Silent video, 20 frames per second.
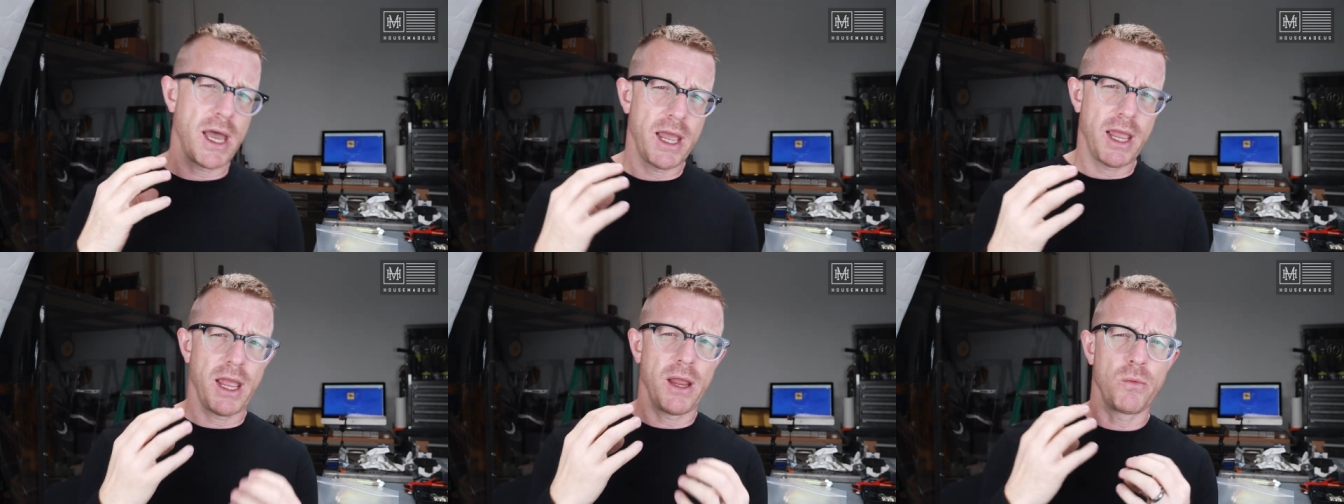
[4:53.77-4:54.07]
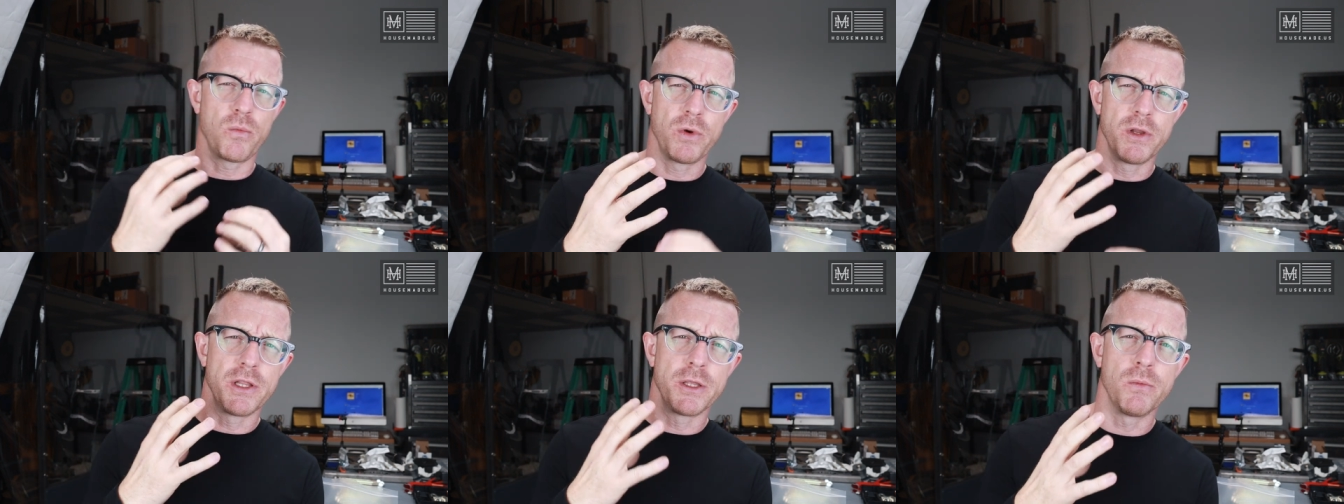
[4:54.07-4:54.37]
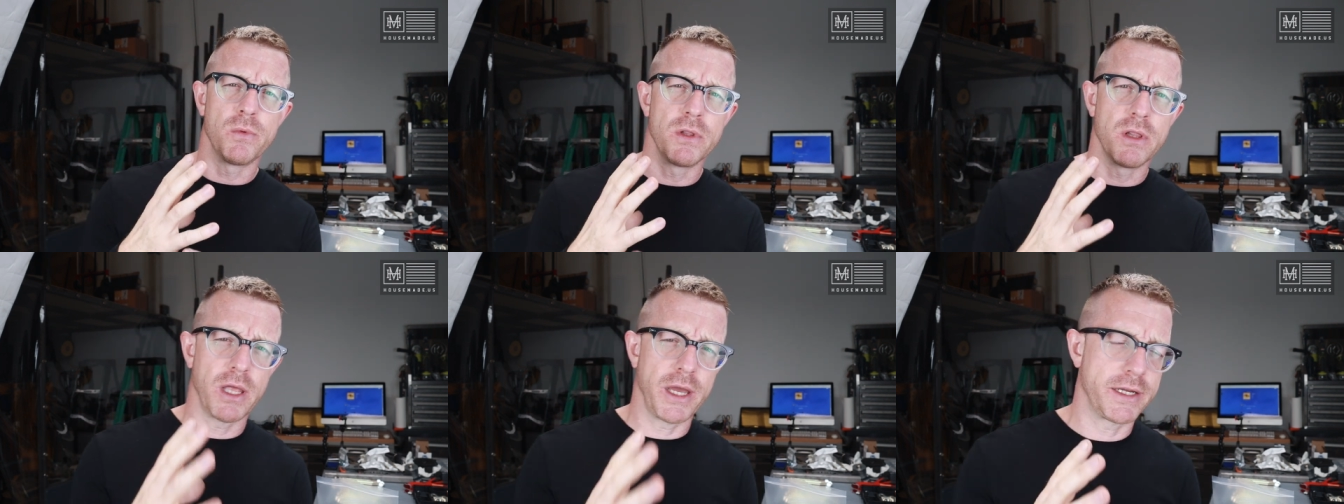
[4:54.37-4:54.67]
I, I
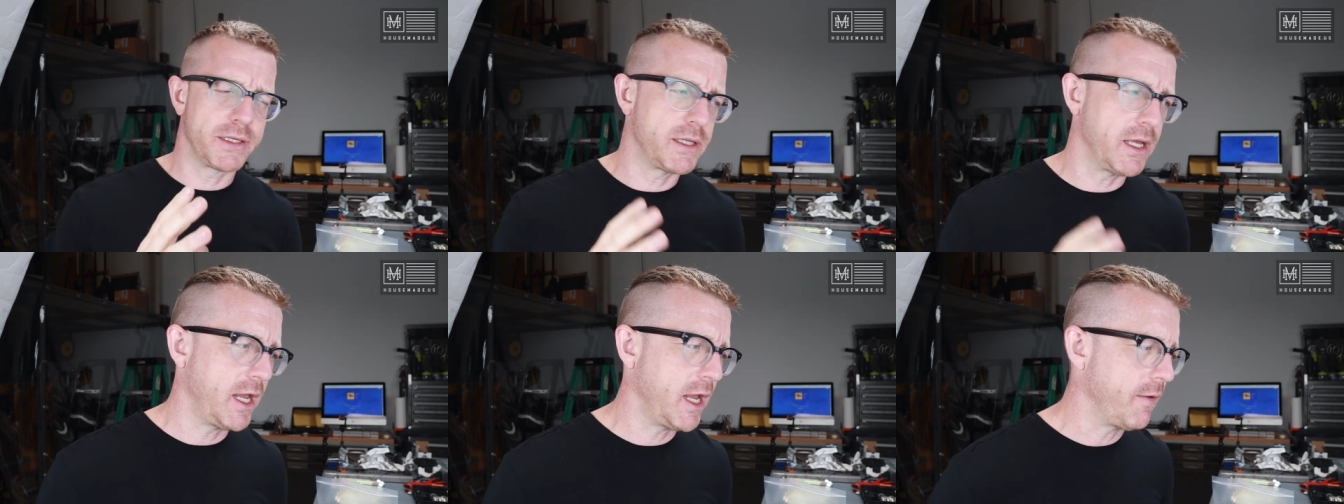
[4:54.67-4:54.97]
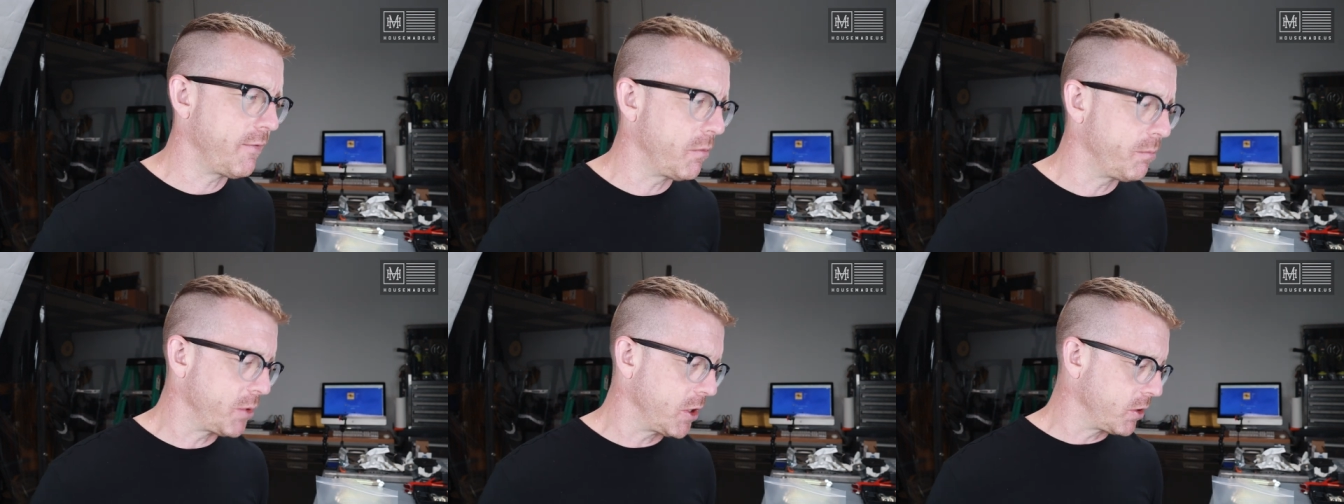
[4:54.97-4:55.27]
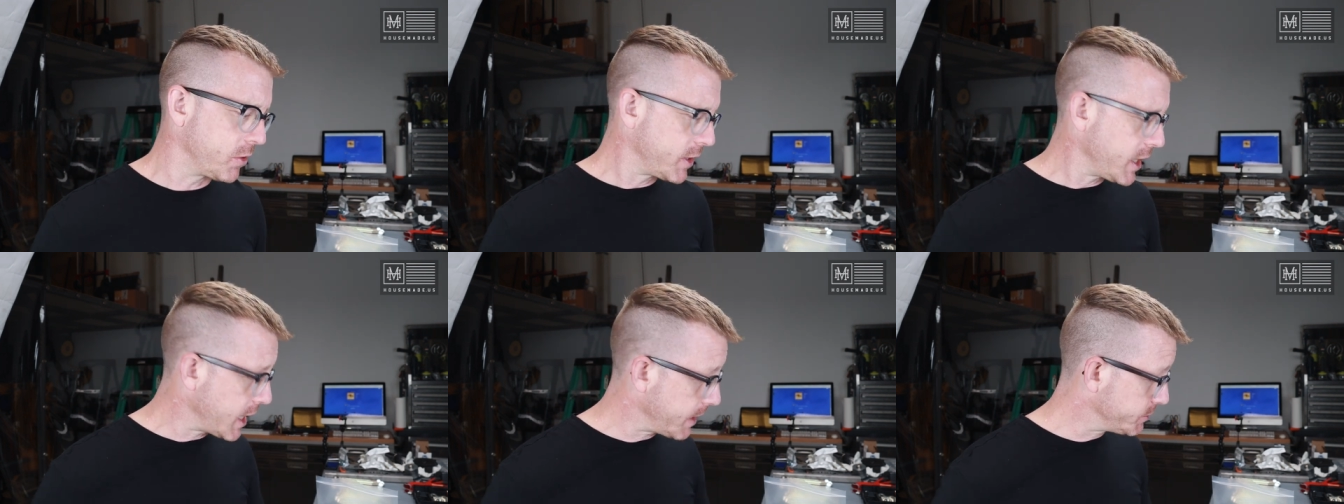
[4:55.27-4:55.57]
really would like to have a
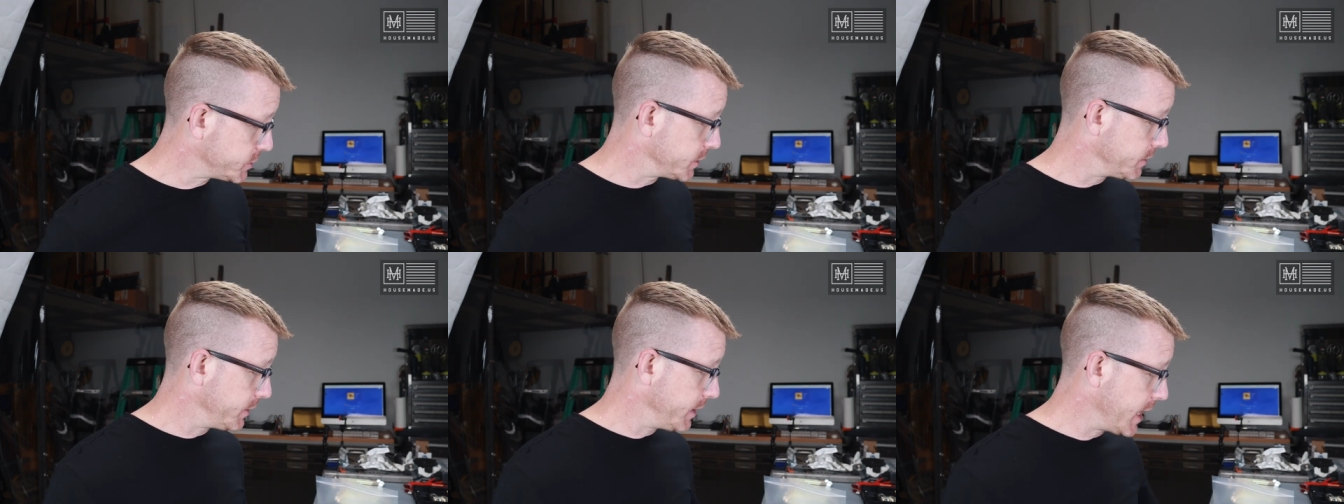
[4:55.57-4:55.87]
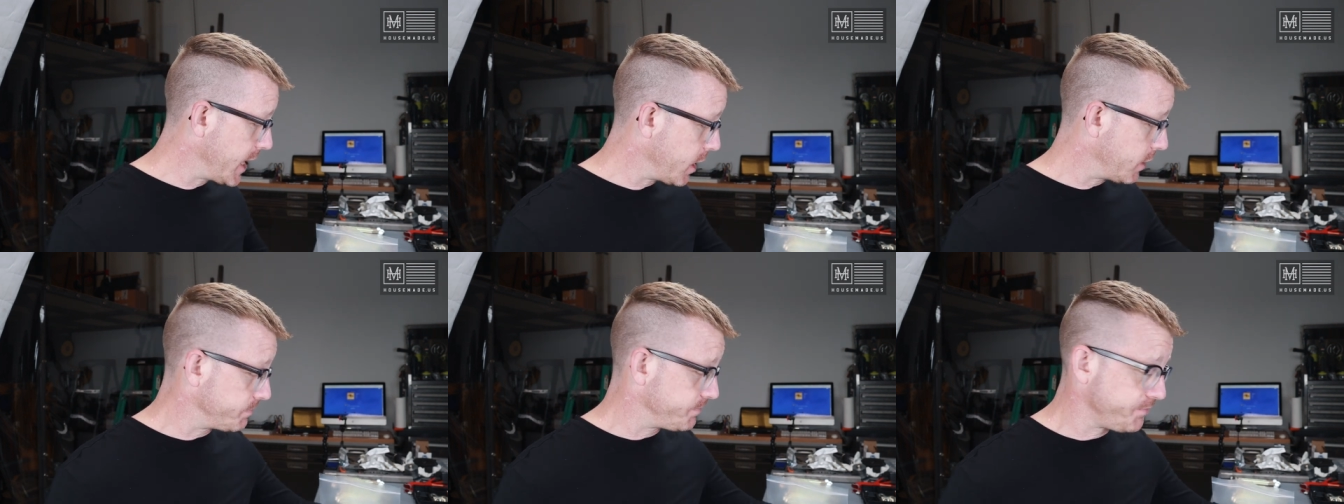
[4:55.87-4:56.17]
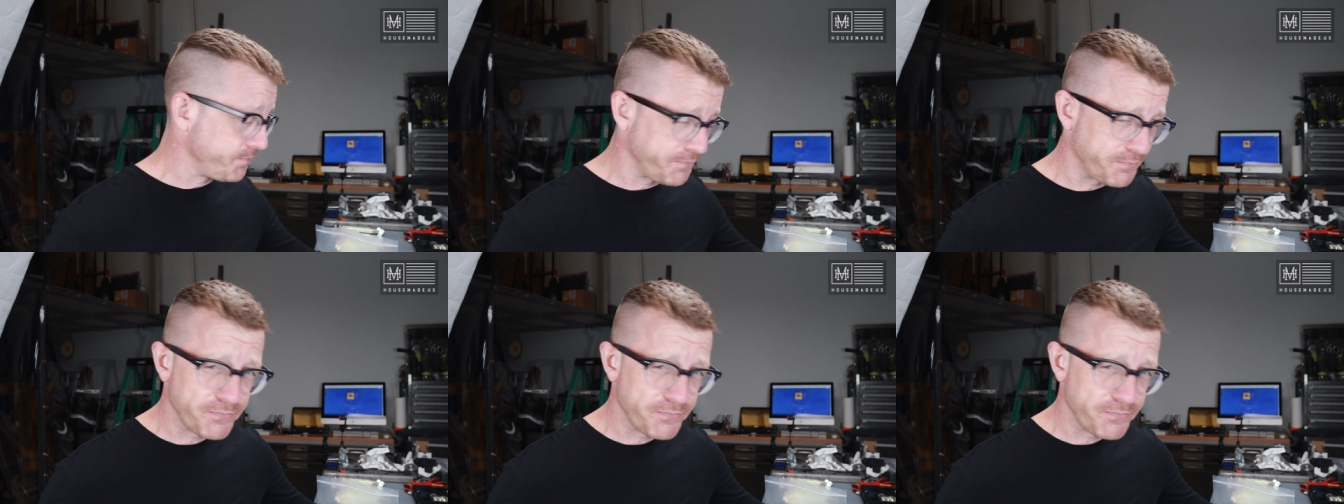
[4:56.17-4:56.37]
bulk option. Now,